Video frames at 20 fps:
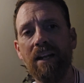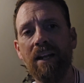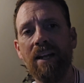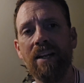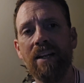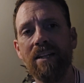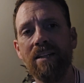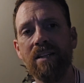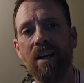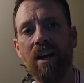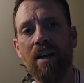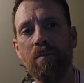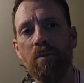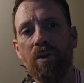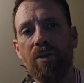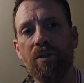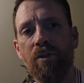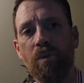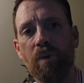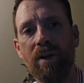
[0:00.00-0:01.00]
in time
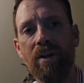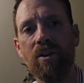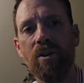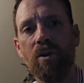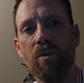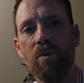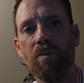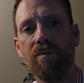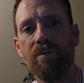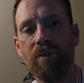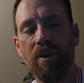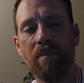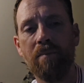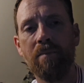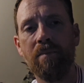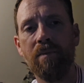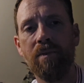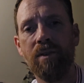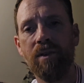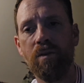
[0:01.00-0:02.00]
with the window
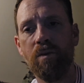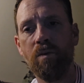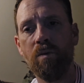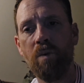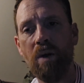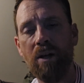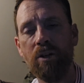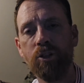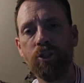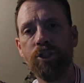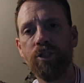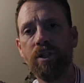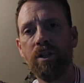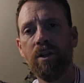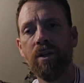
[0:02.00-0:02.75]
from the Welsh